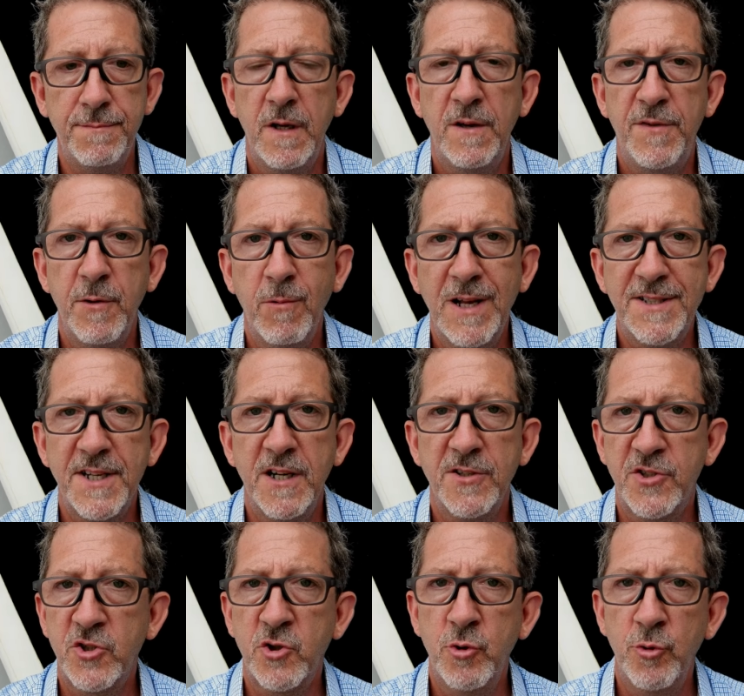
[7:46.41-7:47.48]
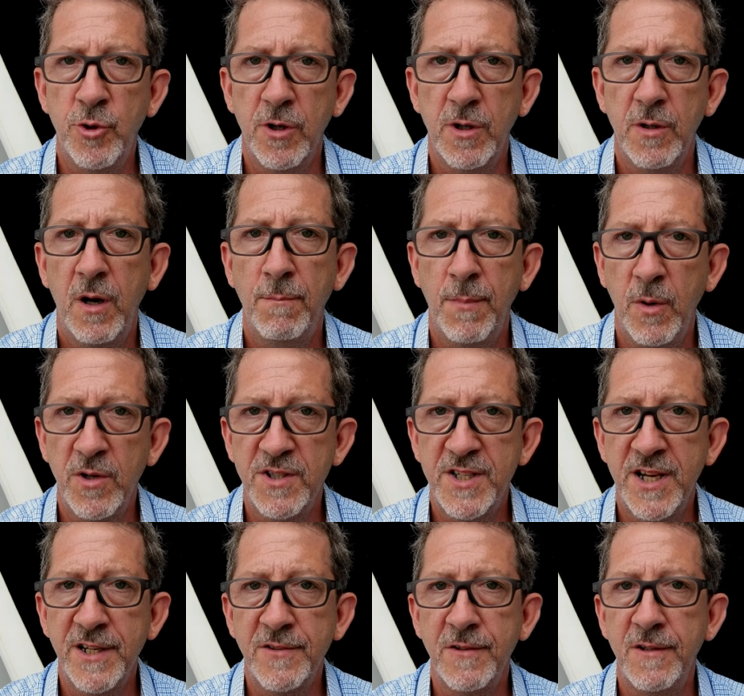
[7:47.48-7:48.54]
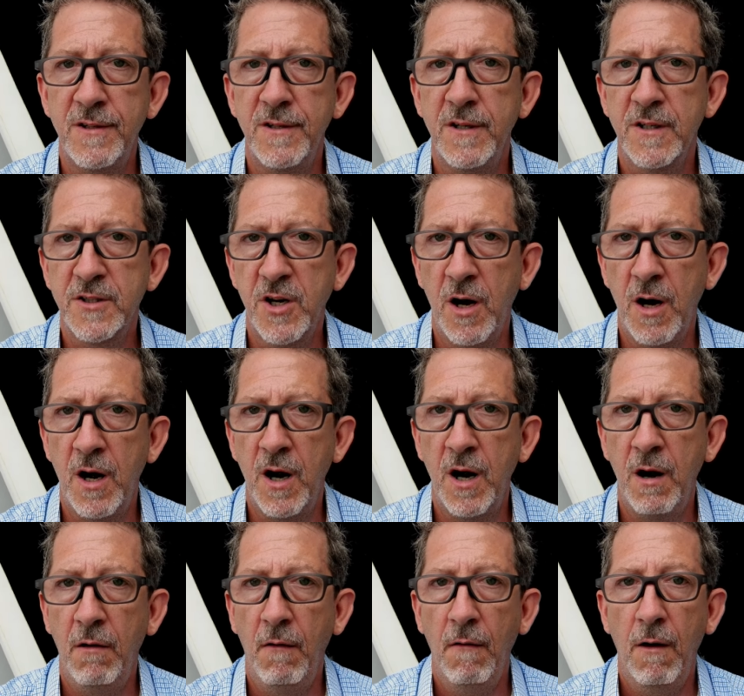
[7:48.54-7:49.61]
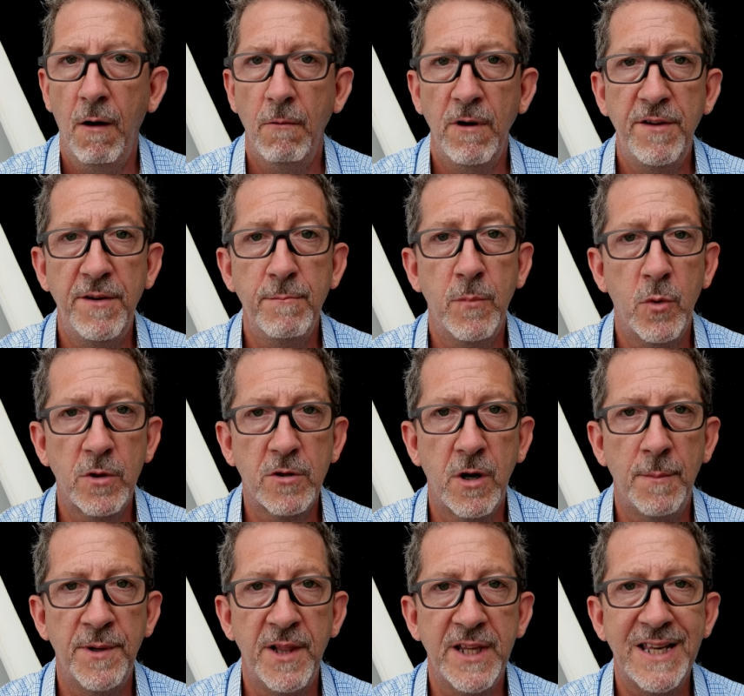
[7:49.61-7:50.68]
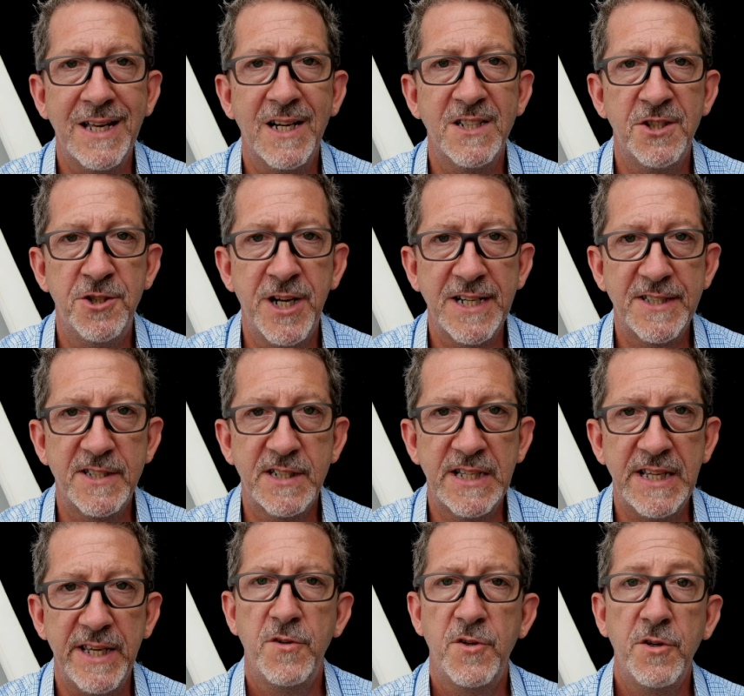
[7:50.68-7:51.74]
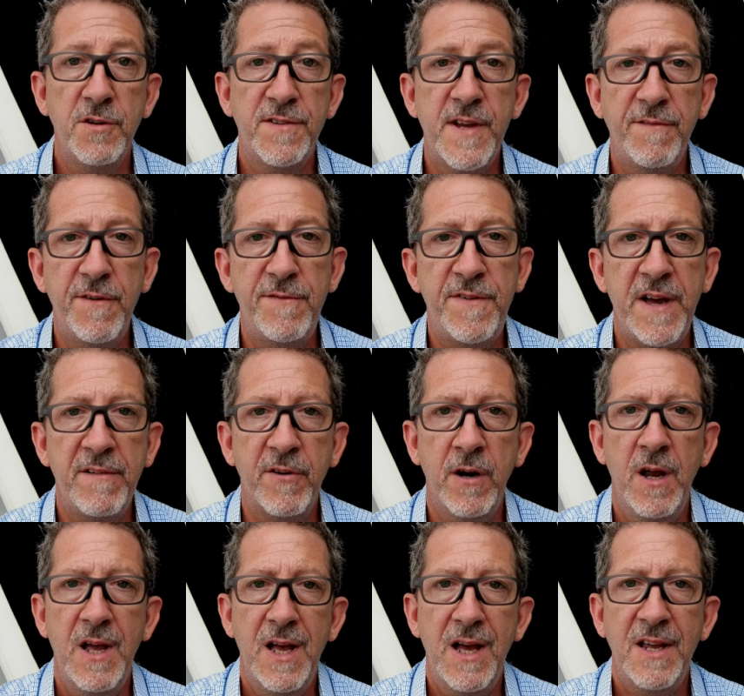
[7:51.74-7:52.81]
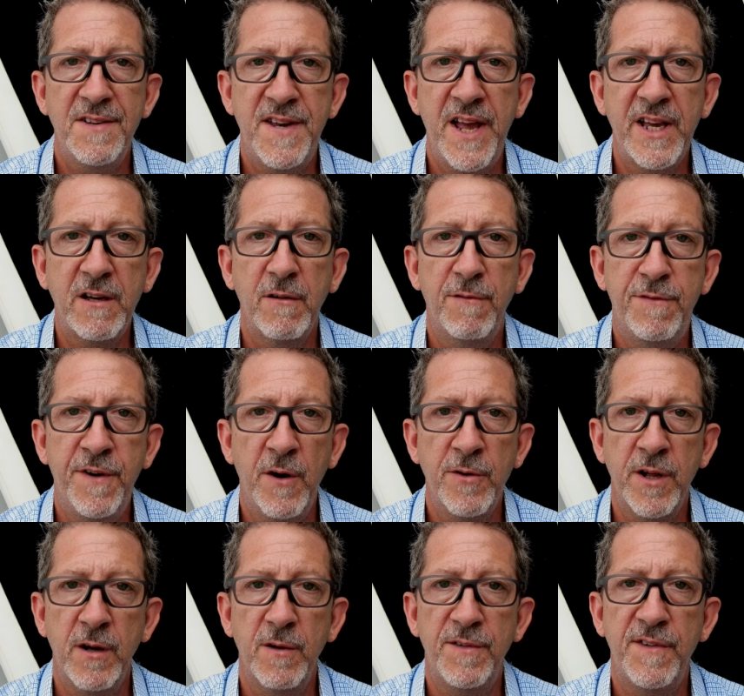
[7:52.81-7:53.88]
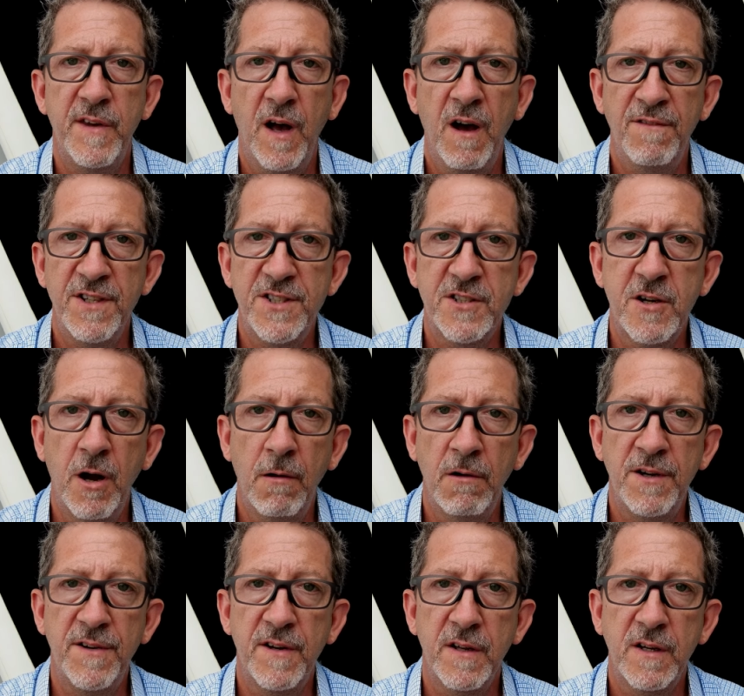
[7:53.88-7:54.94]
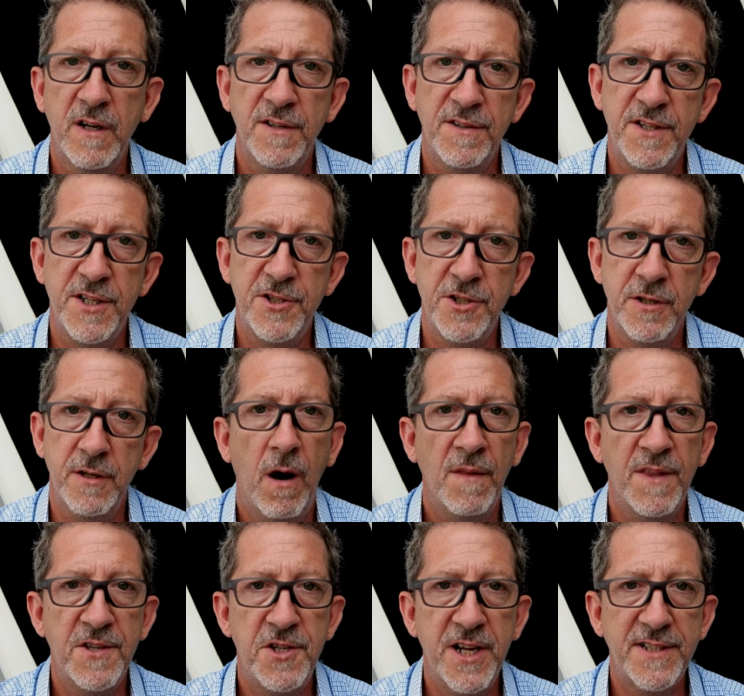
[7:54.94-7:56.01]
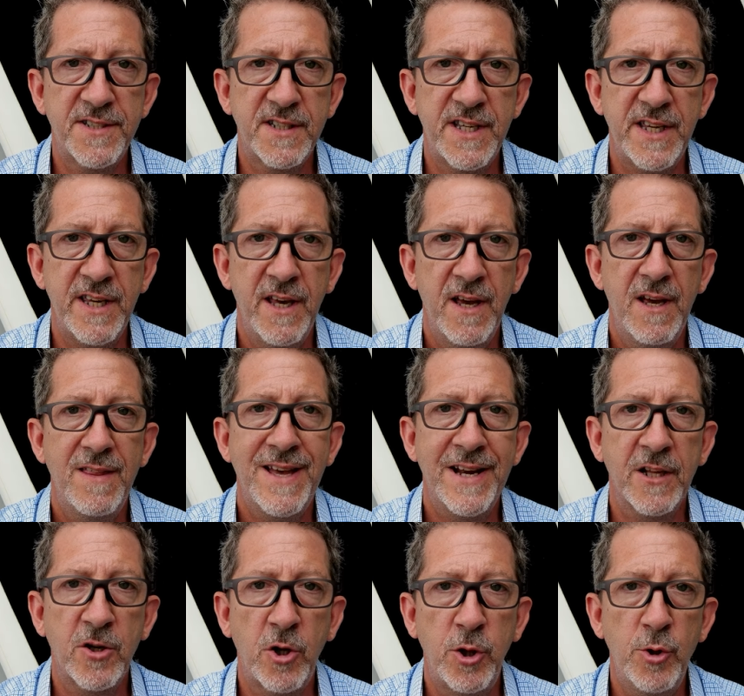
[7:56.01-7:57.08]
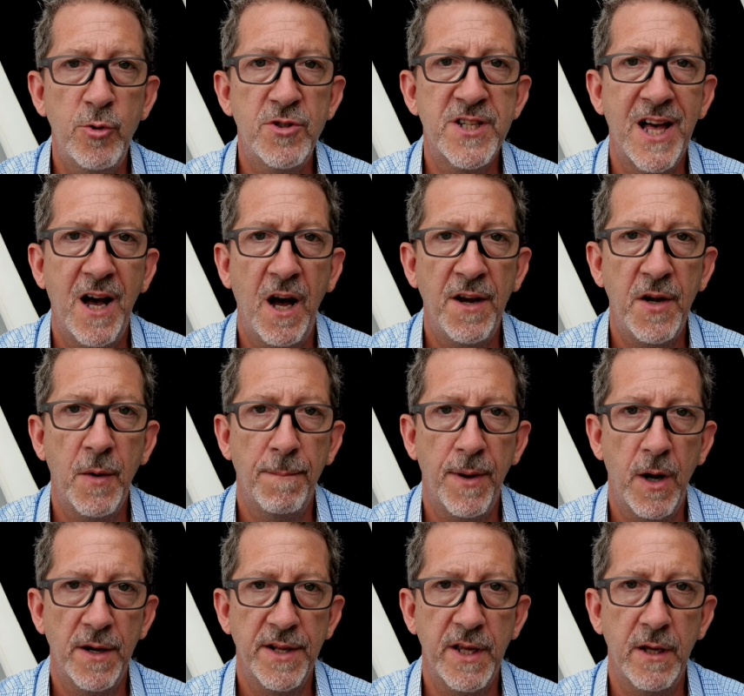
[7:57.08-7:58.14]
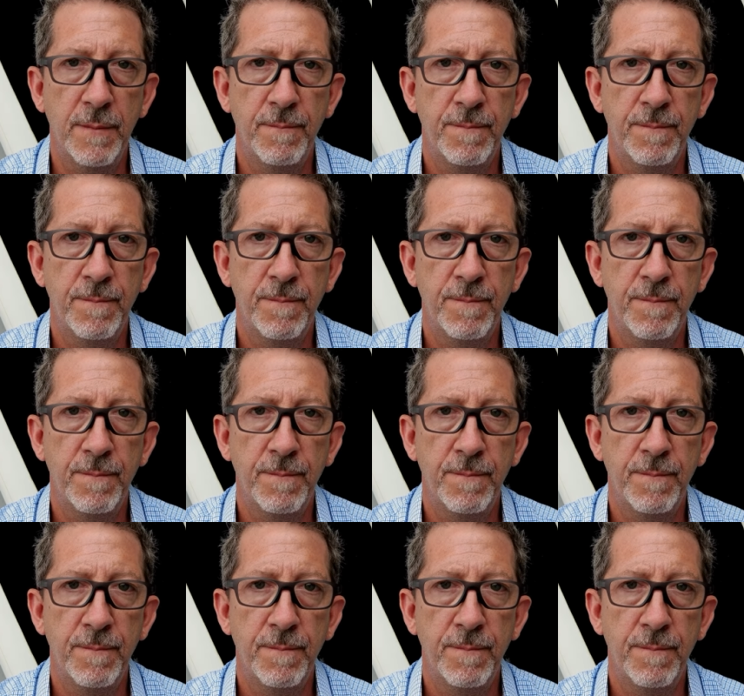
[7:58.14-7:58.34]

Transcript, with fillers: If you rent a scooter, a motorcycle, a car, or even more commonly, a jet ski. Do yourself a favor and take photos of its current condition. On the jet ski, that includes the underbody.